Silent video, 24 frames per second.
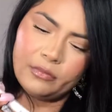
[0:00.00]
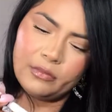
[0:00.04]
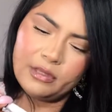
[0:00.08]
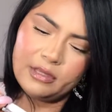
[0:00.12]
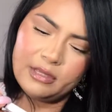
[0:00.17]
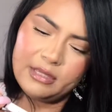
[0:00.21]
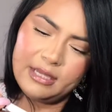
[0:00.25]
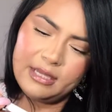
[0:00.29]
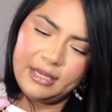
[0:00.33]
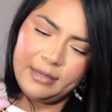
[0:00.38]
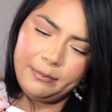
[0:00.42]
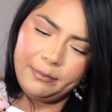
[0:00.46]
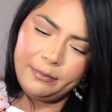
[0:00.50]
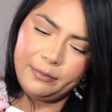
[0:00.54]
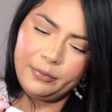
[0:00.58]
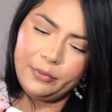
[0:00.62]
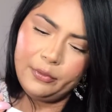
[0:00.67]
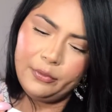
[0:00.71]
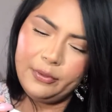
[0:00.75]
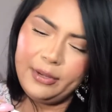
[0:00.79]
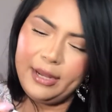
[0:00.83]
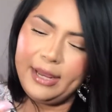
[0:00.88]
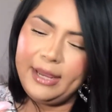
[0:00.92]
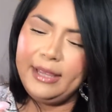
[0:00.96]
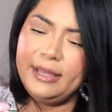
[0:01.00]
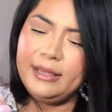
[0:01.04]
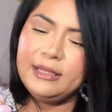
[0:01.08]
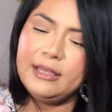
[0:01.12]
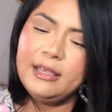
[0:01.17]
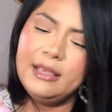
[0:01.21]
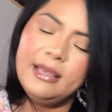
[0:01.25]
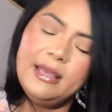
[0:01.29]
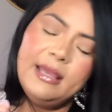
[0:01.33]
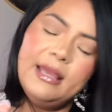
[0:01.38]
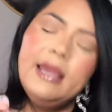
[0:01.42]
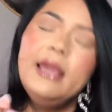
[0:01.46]
Deep Brunette,
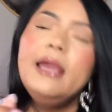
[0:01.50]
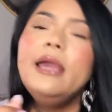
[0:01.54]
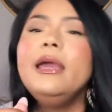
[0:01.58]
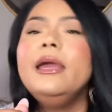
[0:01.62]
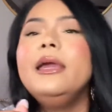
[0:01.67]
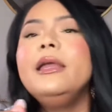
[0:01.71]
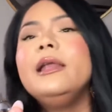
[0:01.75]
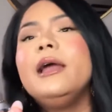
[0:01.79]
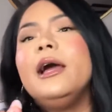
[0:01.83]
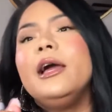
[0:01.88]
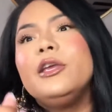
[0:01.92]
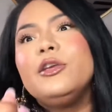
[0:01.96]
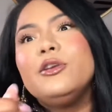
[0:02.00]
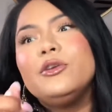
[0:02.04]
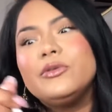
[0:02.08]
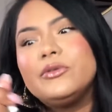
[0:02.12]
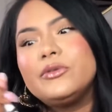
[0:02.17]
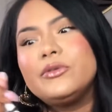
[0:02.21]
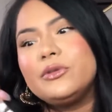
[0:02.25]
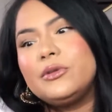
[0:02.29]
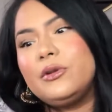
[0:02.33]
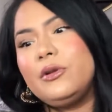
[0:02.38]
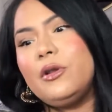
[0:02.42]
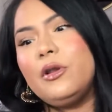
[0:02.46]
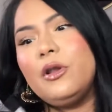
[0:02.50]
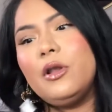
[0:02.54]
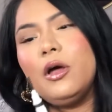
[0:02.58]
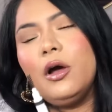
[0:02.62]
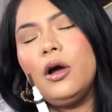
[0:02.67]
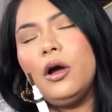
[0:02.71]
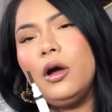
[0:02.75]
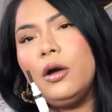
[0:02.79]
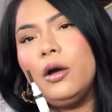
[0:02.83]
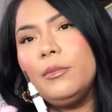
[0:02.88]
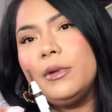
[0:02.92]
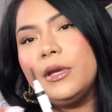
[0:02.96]
and I just
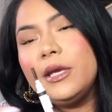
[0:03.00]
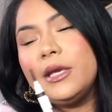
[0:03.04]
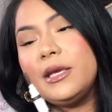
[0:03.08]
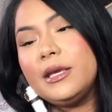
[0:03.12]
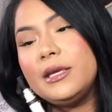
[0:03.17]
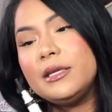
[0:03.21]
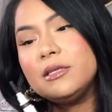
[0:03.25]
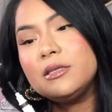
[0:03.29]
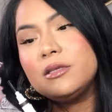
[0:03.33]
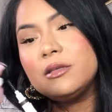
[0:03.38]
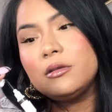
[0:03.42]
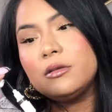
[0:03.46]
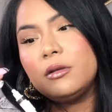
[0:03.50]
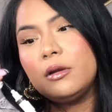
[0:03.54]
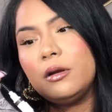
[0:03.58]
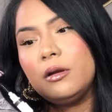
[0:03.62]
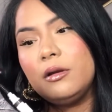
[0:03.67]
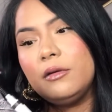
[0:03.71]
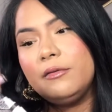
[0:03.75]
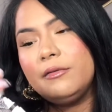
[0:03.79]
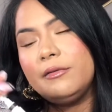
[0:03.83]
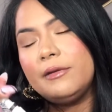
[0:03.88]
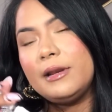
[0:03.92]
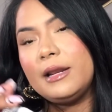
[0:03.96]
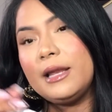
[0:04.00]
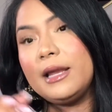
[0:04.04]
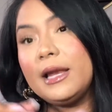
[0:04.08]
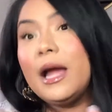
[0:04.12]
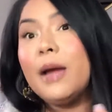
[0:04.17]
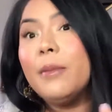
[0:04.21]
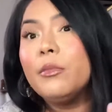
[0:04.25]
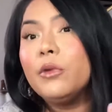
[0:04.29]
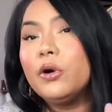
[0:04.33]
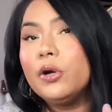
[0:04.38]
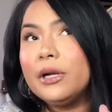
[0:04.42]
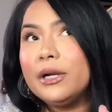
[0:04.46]
love his stuff. Like,
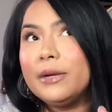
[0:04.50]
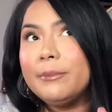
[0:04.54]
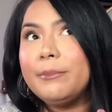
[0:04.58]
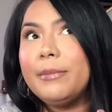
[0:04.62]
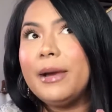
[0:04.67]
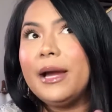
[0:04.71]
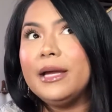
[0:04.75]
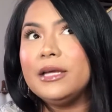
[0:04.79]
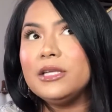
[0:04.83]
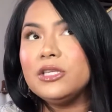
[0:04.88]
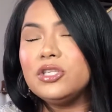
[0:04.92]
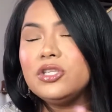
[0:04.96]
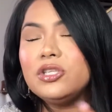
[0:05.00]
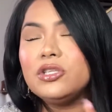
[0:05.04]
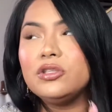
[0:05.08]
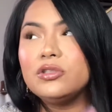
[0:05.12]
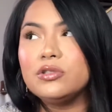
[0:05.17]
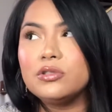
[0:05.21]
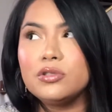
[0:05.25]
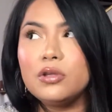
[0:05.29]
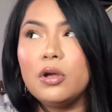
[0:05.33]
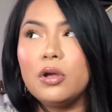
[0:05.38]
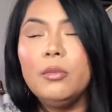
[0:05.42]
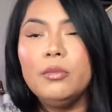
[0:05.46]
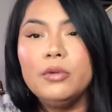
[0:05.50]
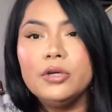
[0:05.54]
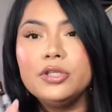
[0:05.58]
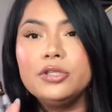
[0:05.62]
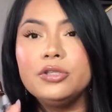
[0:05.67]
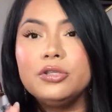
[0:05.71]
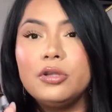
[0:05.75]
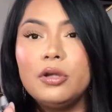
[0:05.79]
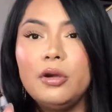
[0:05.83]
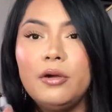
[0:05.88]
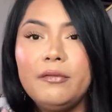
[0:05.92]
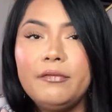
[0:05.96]
I'm gonna buy so much
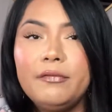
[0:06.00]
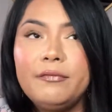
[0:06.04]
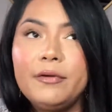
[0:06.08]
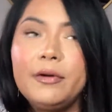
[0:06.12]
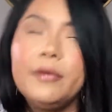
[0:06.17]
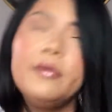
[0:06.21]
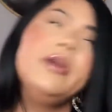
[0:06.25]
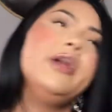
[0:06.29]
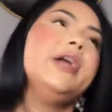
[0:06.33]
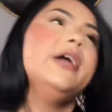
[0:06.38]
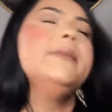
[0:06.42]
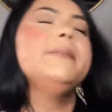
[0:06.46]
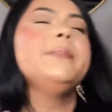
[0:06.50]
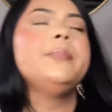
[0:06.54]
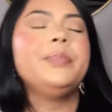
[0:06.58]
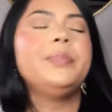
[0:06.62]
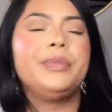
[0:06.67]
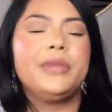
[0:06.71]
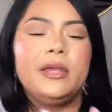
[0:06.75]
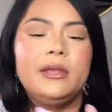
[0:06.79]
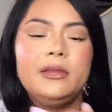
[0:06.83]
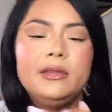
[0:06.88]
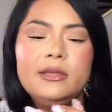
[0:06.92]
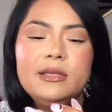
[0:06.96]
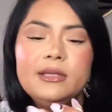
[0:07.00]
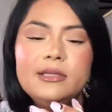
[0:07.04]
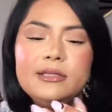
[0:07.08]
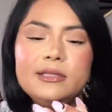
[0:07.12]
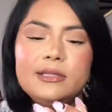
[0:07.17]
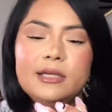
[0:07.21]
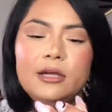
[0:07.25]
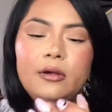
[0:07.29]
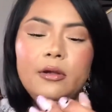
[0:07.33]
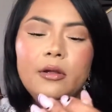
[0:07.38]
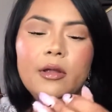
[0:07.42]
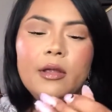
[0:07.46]
stuff from him in this
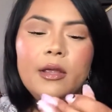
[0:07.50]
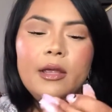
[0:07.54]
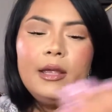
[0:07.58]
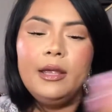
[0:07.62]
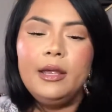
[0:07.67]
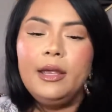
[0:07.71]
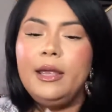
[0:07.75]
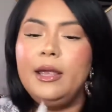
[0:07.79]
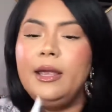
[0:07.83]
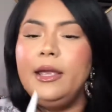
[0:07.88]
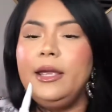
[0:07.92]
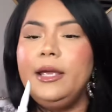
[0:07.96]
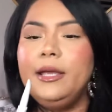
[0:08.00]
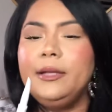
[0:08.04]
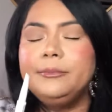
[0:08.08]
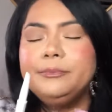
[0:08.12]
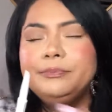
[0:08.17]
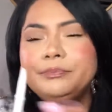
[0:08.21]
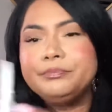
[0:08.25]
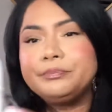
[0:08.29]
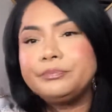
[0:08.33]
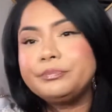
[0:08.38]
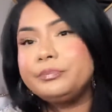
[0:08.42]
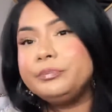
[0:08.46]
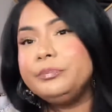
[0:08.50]
sale. And